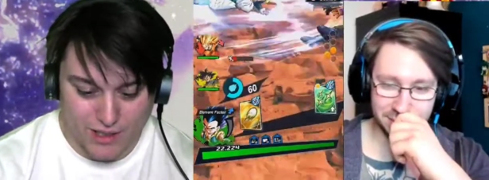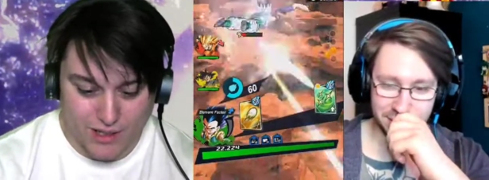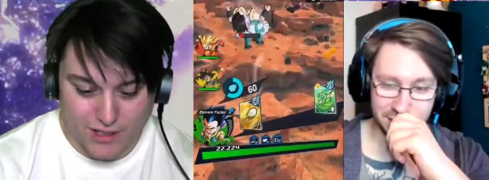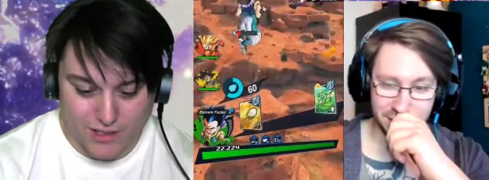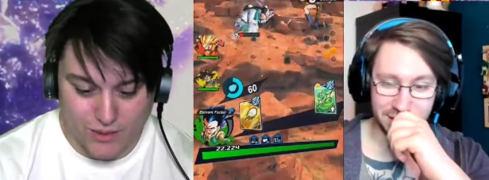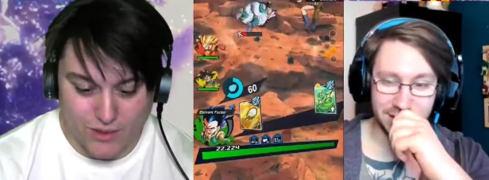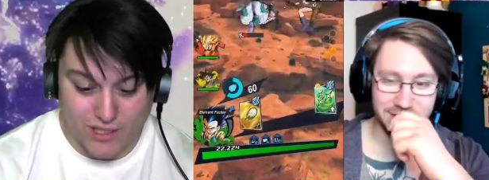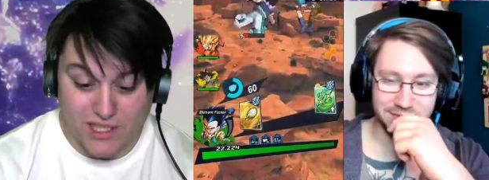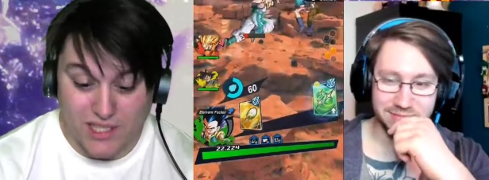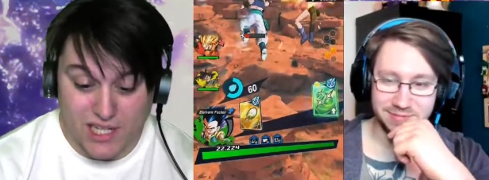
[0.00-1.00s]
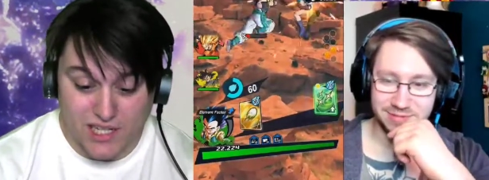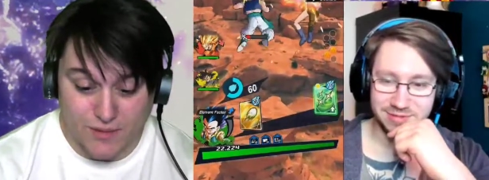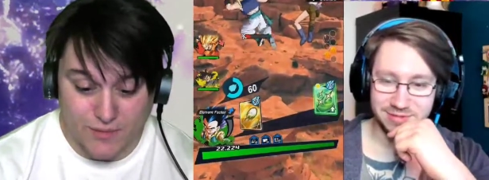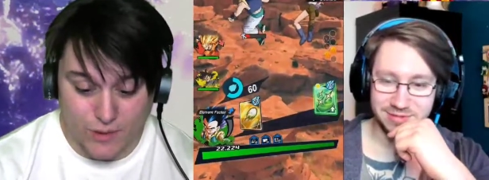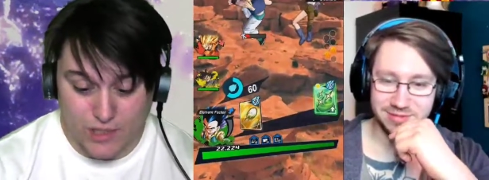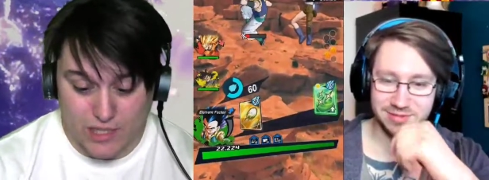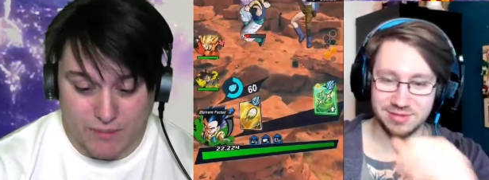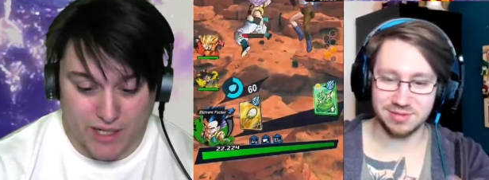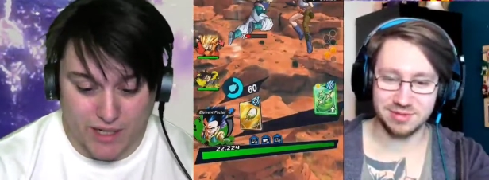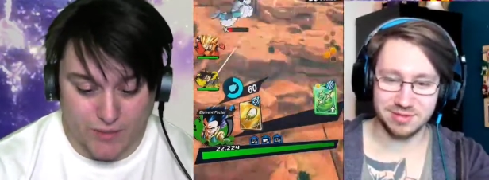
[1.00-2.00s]
Speaker 1: Yeah. So this is actually the first time
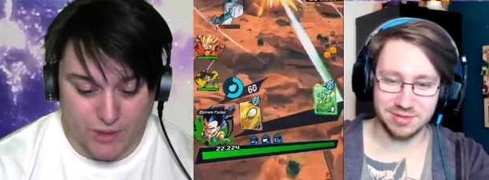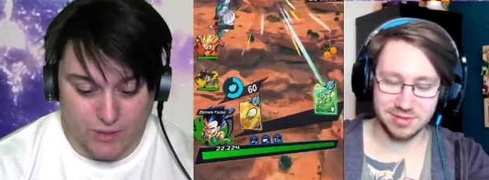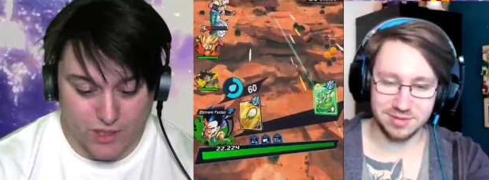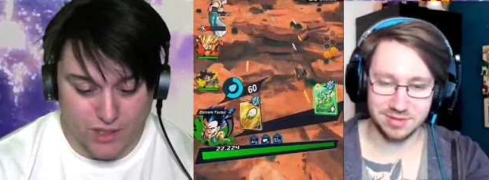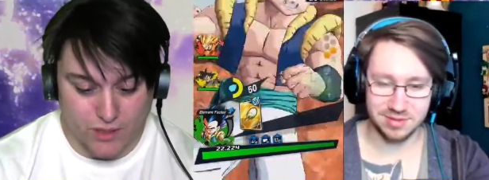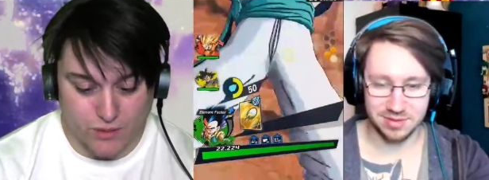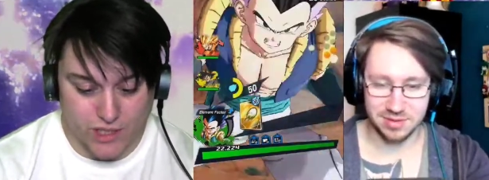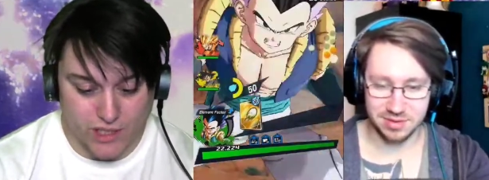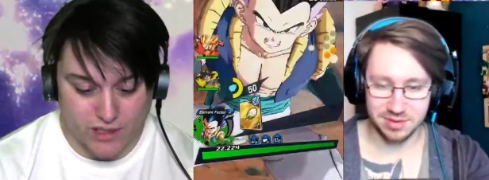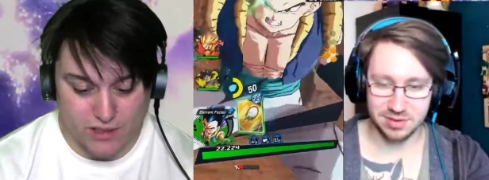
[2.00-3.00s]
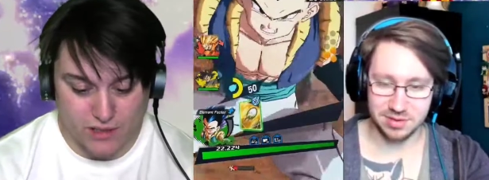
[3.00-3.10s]
that I'm using Gotenks.